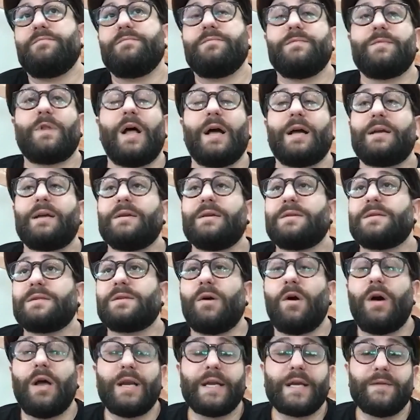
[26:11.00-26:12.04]
Like
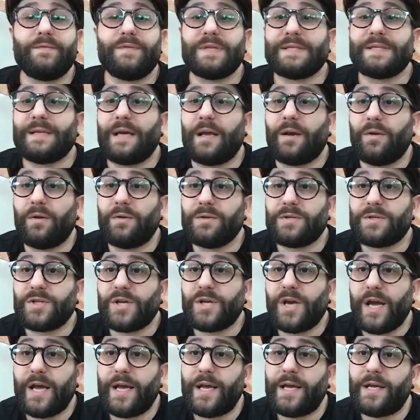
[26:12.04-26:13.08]
styling of the salon's
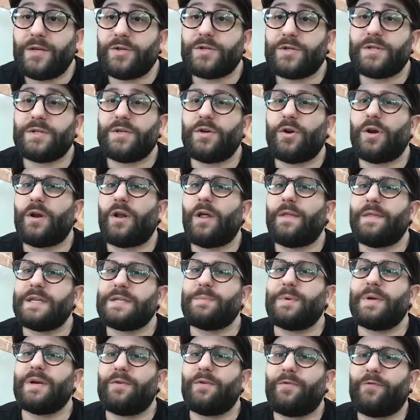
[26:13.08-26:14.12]
changed. There's
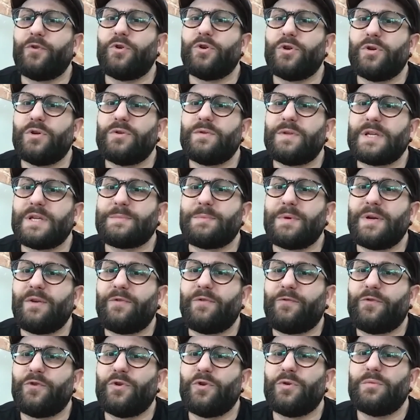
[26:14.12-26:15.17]
been
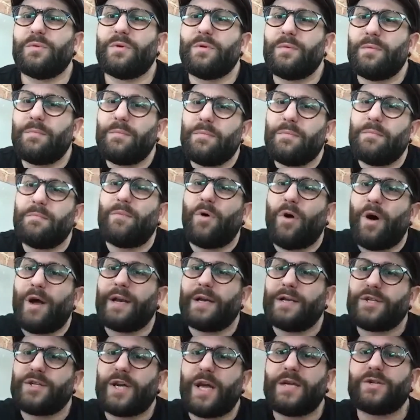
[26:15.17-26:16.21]
a few
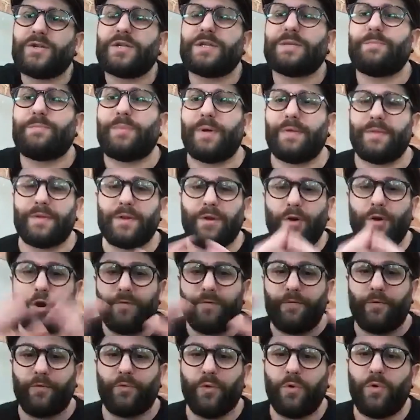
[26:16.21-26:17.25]
minor changes, but the
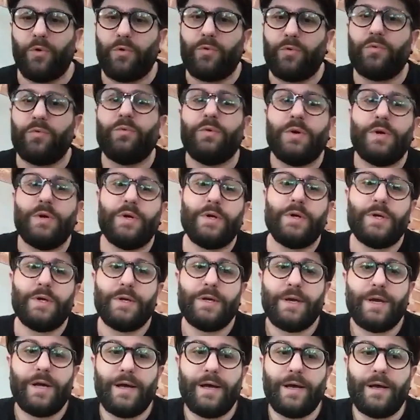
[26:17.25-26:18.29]
overall
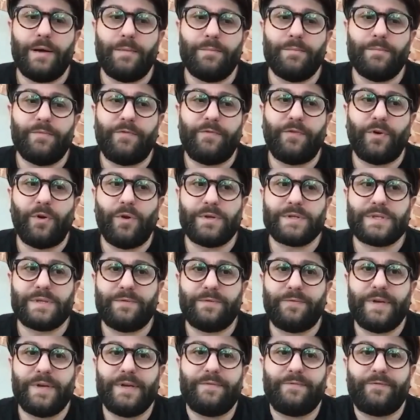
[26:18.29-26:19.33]

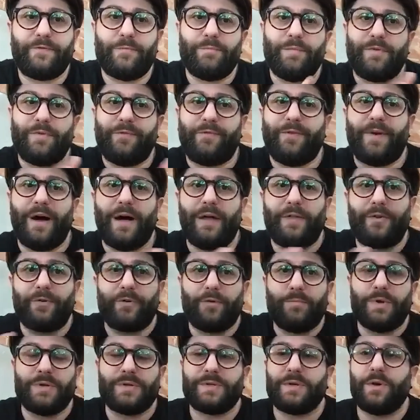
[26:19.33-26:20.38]
philosophy from my father
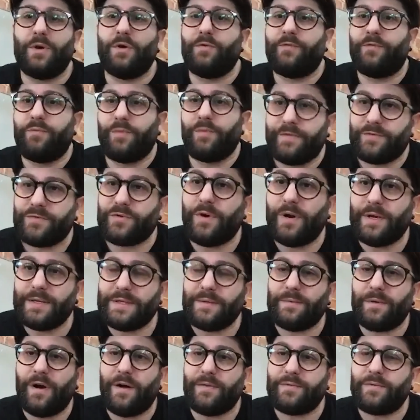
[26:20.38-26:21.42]
and myself, we've tried
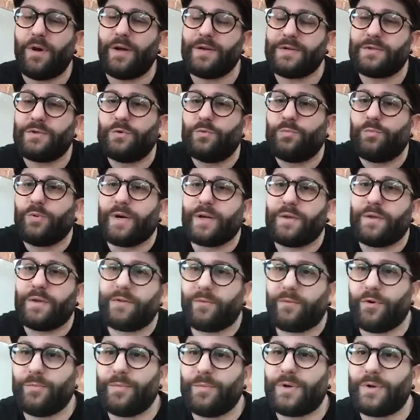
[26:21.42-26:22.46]
to, I still bring
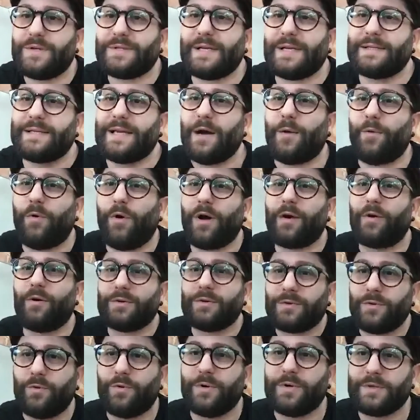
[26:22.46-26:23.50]
through because that's how I got
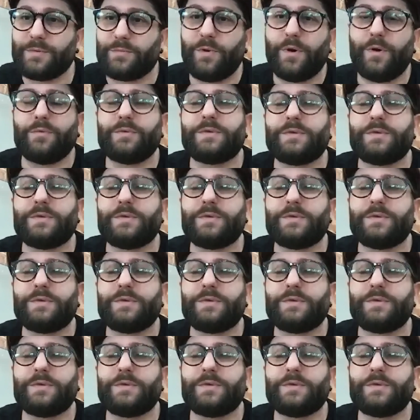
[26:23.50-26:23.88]
taught as well.